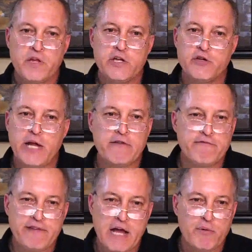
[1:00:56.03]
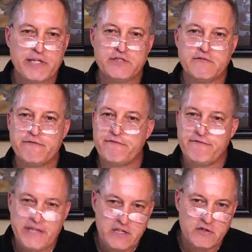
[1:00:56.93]
you're not vowing to
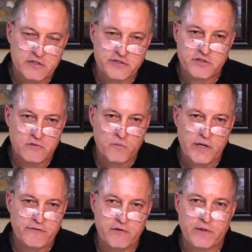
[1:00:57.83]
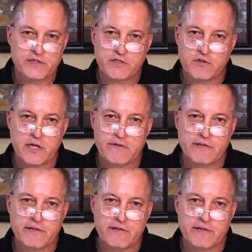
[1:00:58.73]
feel a certain way for the rest of your life.